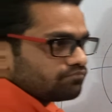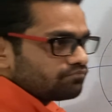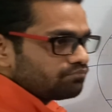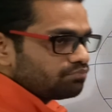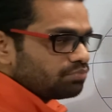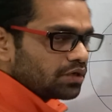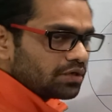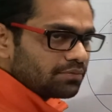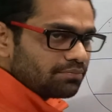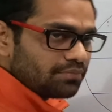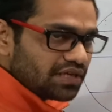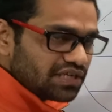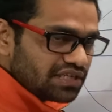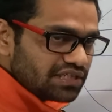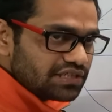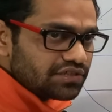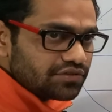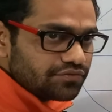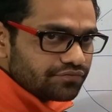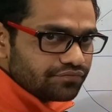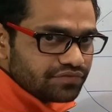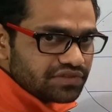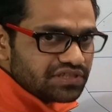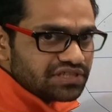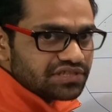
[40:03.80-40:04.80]
permanent
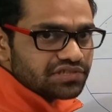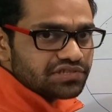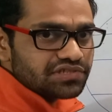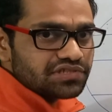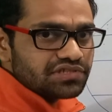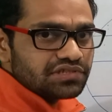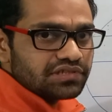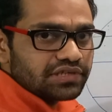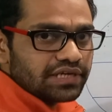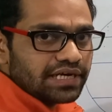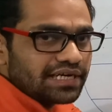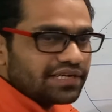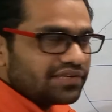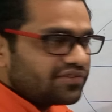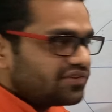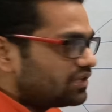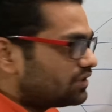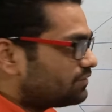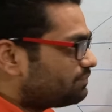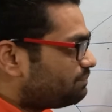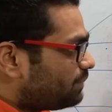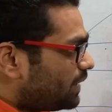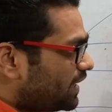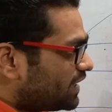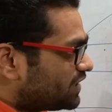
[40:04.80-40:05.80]
winds and
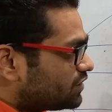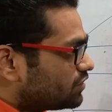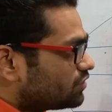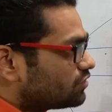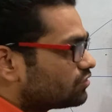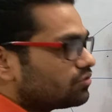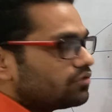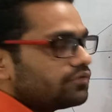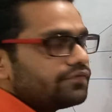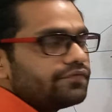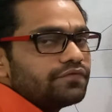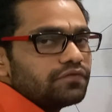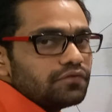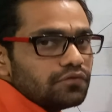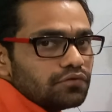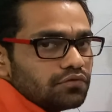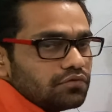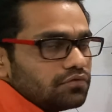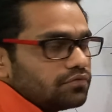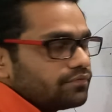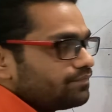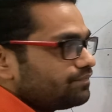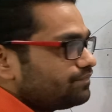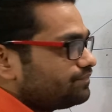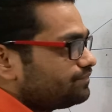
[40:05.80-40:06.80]
their pattern of
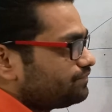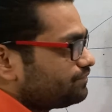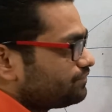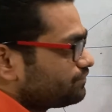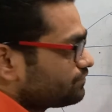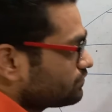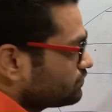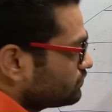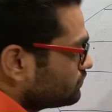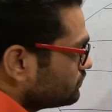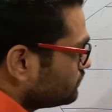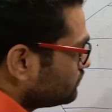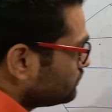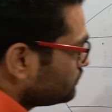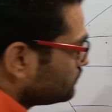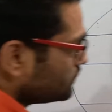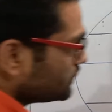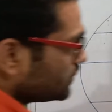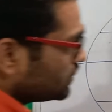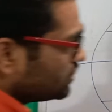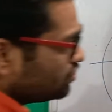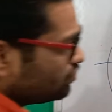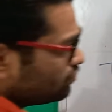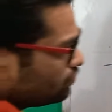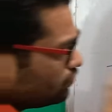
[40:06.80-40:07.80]
flow, you